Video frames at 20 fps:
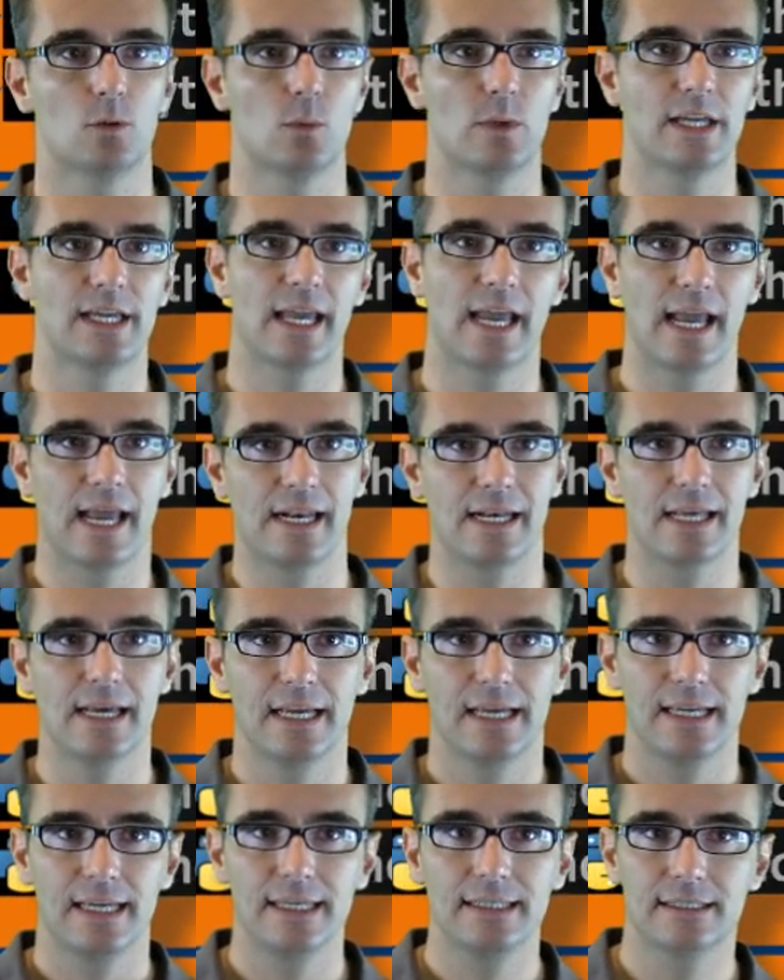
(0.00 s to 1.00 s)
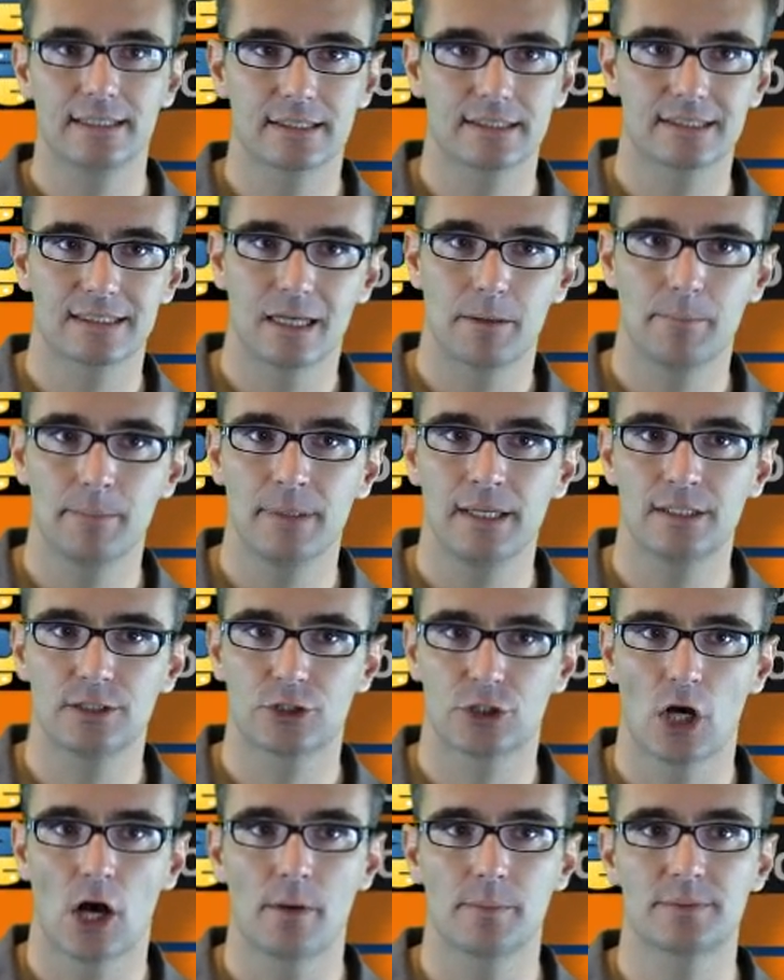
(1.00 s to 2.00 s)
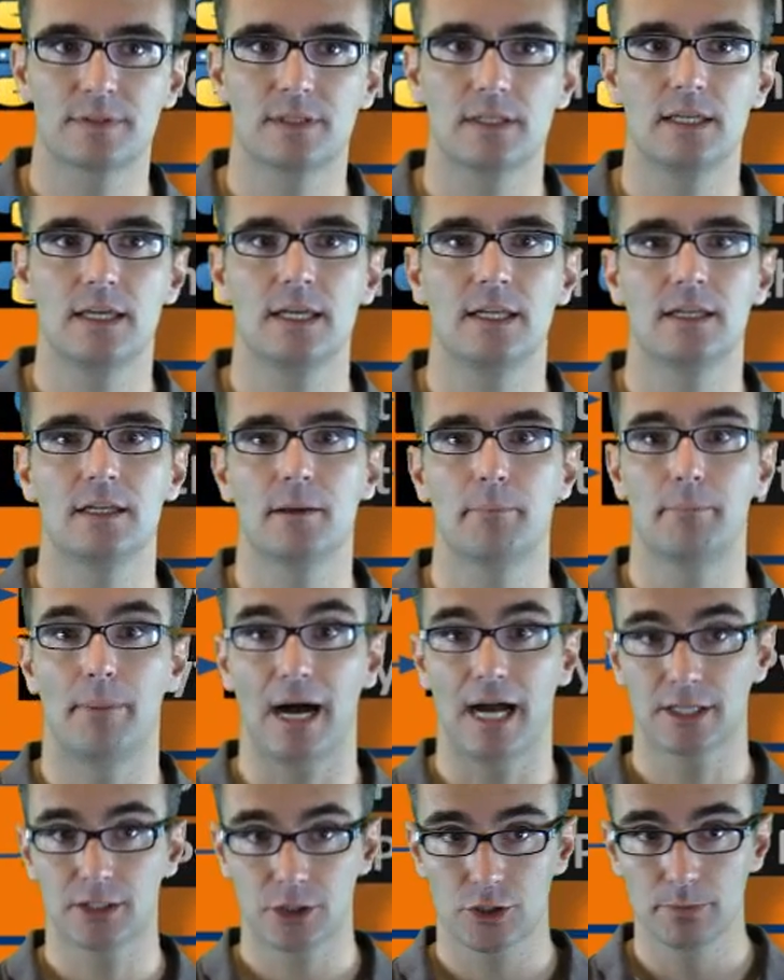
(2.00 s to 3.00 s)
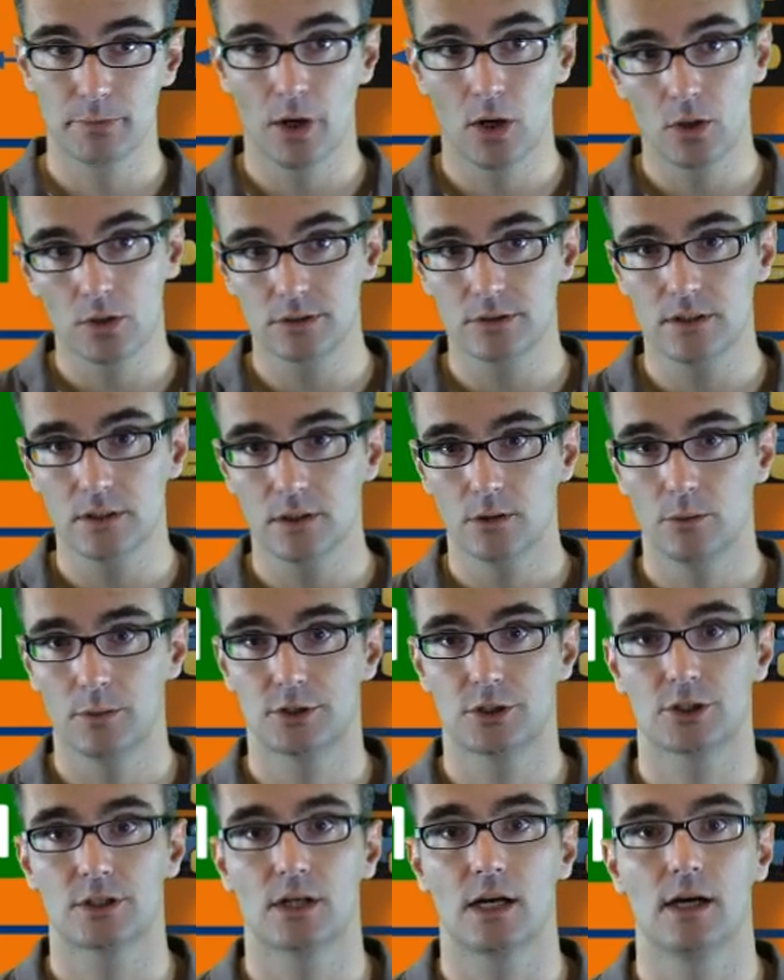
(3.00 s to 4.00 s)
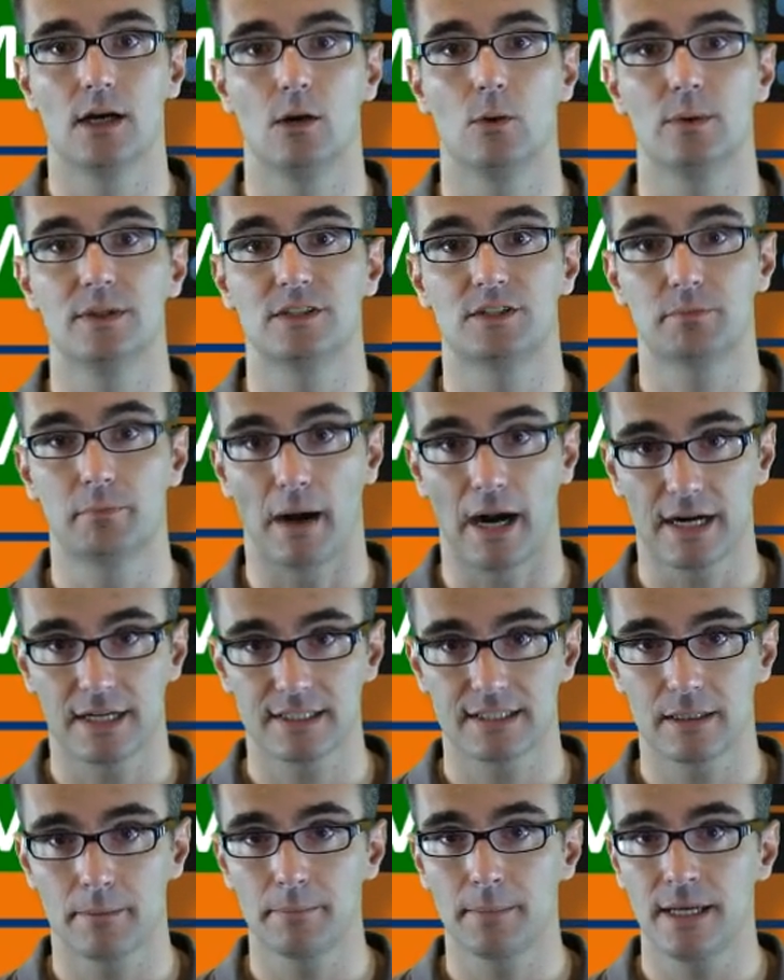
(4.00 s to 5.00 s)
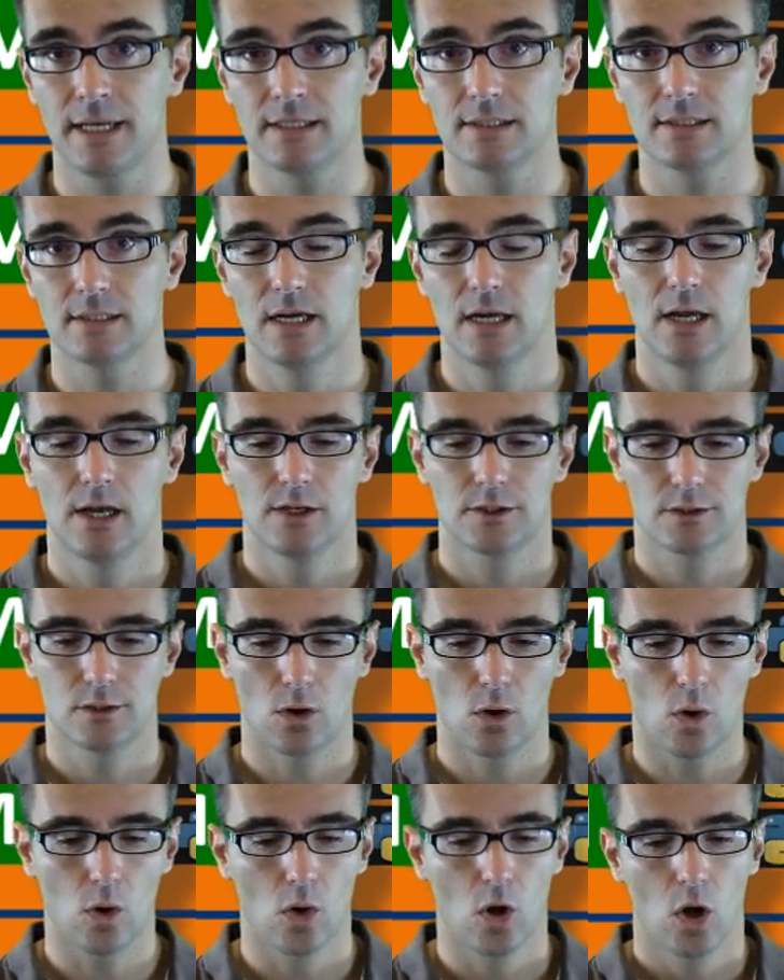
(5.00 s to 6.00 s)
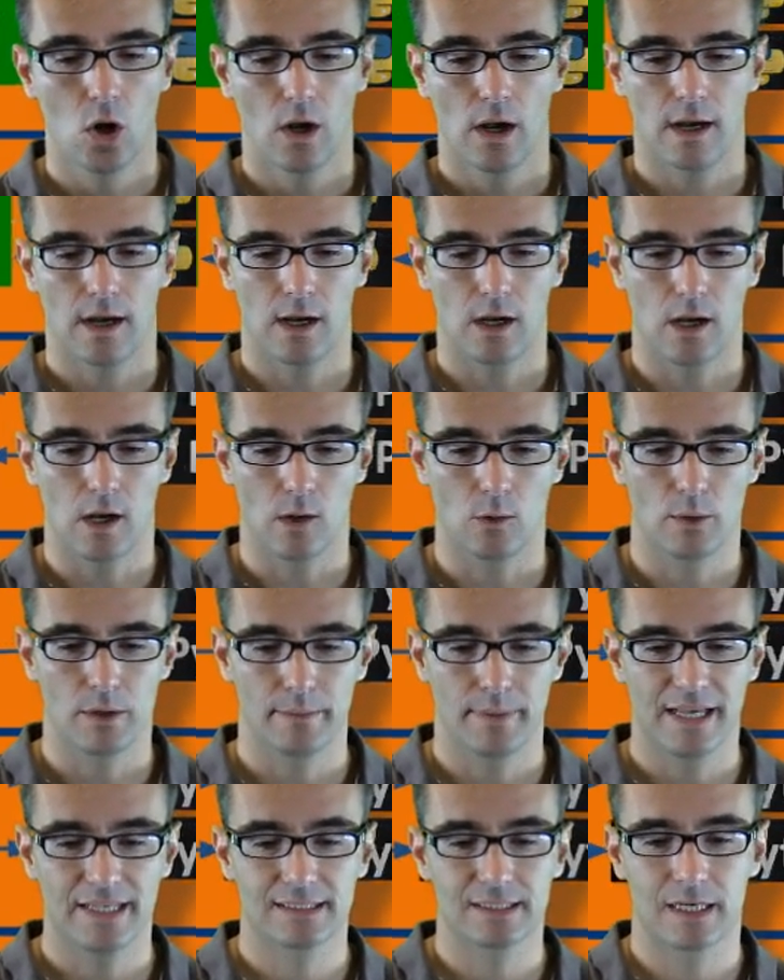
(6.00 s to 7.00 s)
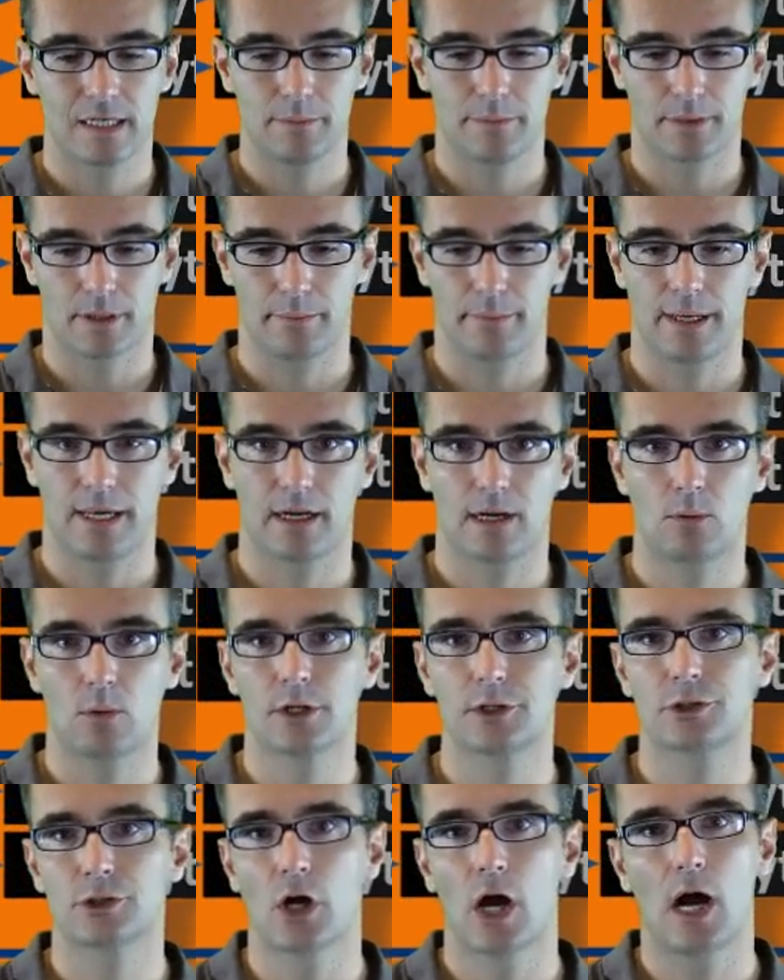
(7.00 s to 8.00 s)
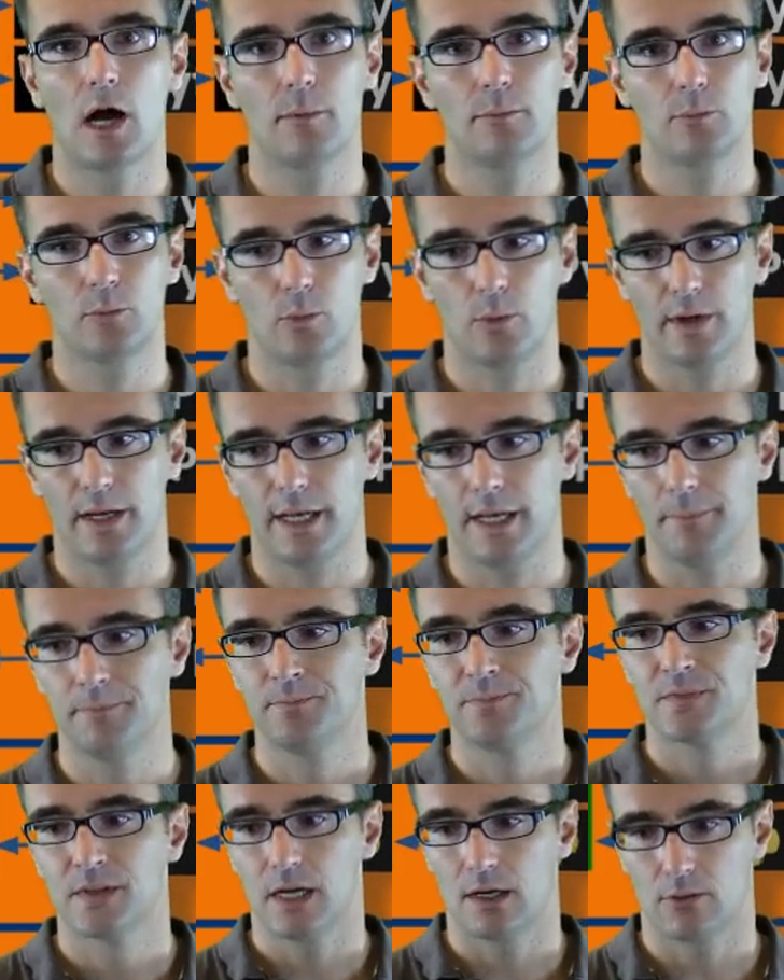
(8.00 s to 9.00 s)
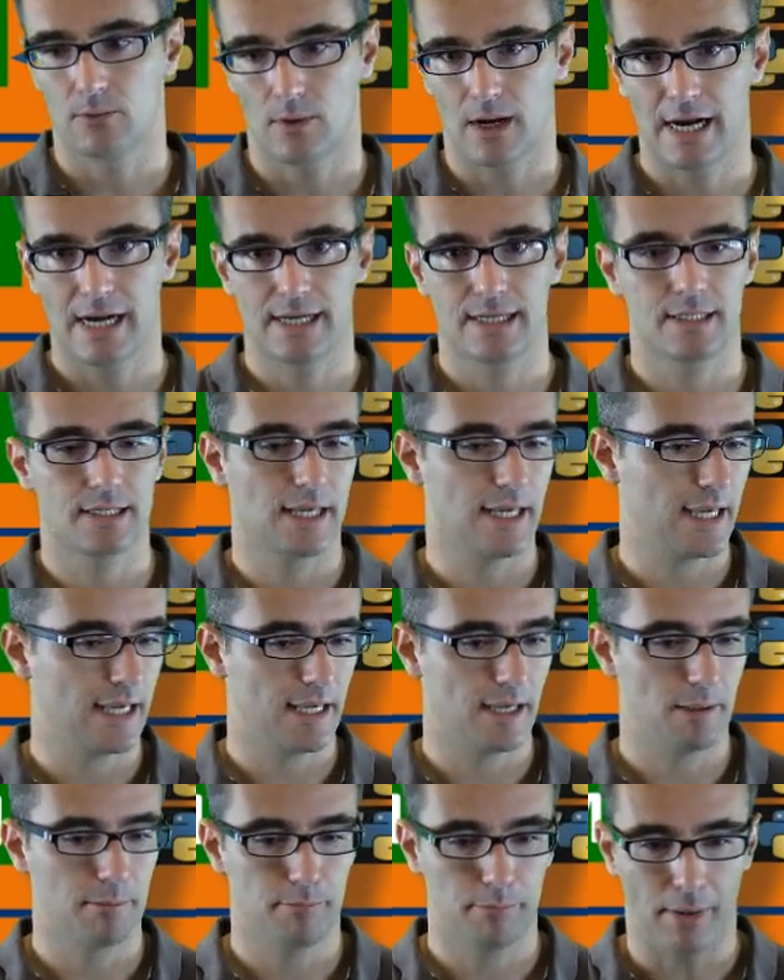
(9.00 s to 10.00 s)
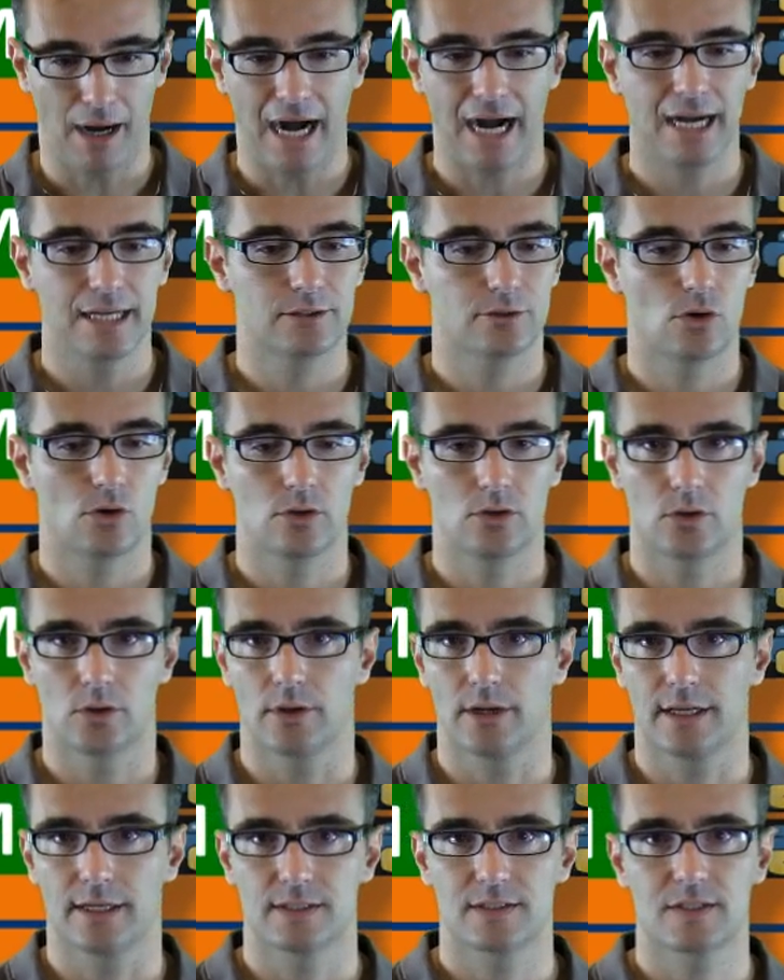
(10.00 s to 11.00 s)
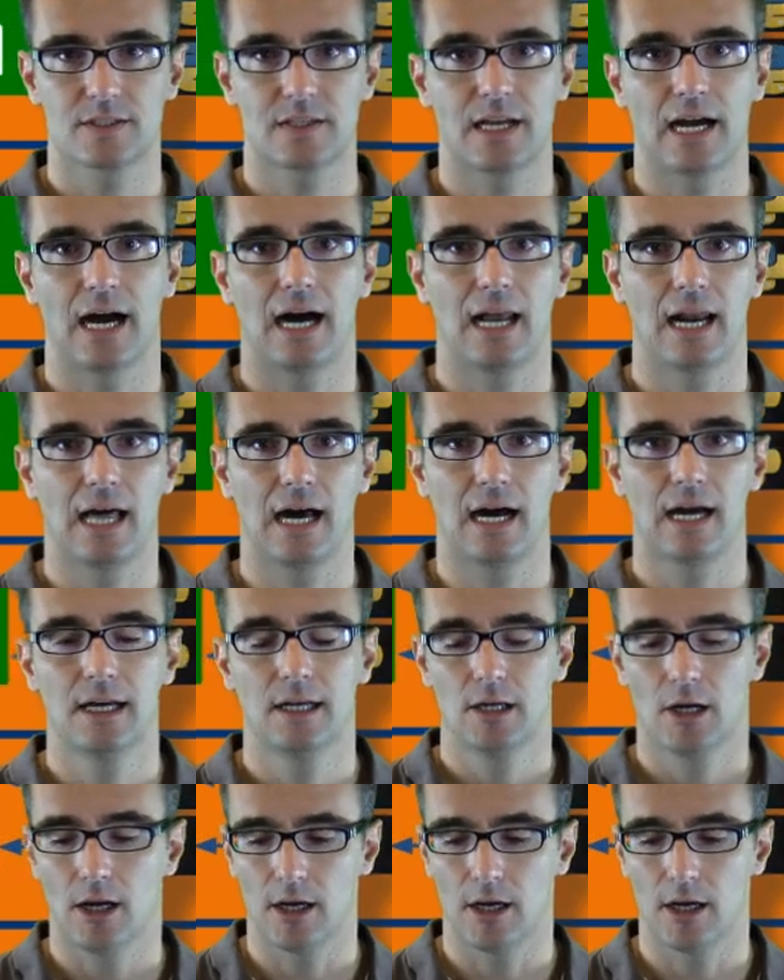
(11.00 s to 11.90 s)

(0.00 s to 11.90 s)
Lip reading: We can either submit jobs in batch mode, which with Spark submit. So we basically prepare our job, we write a Python or a Scala